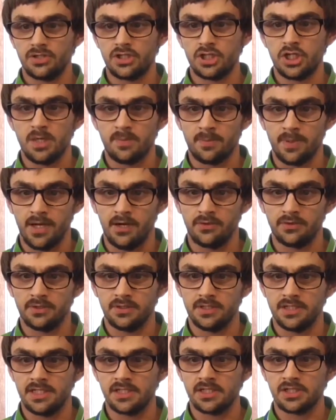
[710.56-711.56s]
to cheap out
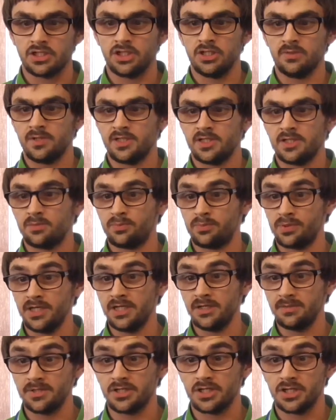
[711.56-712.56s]
on these two because it's
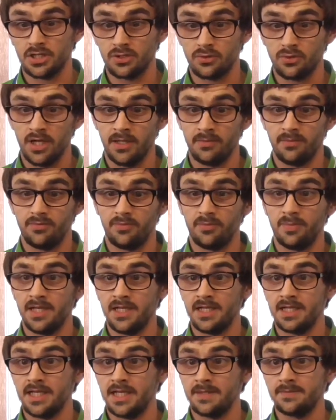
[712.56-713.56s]
pretty much a requirement for
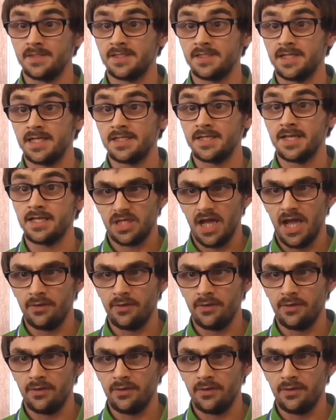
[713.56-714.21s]
playing games these days.